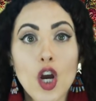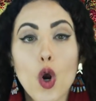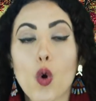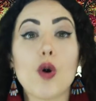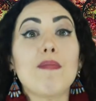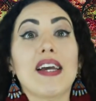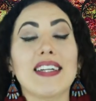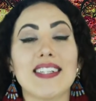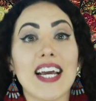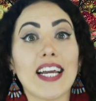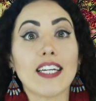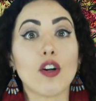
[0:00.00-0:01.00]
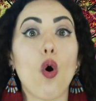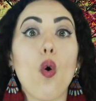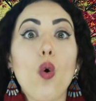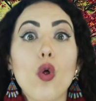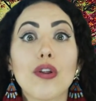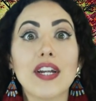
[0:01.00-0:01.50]
or maintain
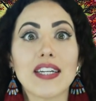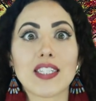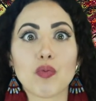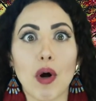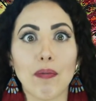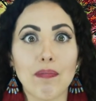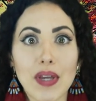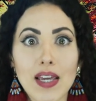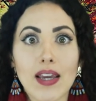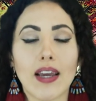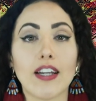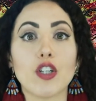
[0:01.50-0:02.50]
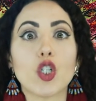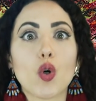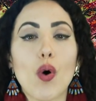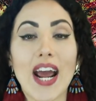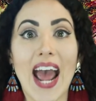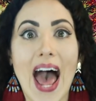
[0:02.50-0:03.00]
wholeness, well-being, and
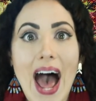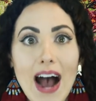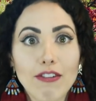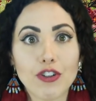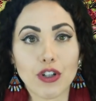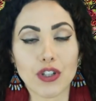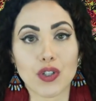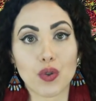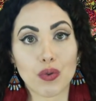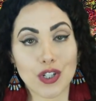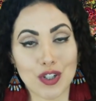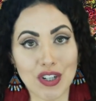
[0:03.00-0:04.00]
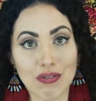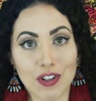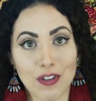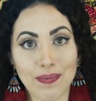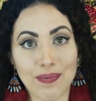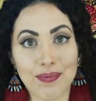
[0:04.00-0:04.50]
joy after a soul
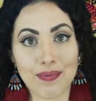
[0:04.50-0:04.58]
retrieval?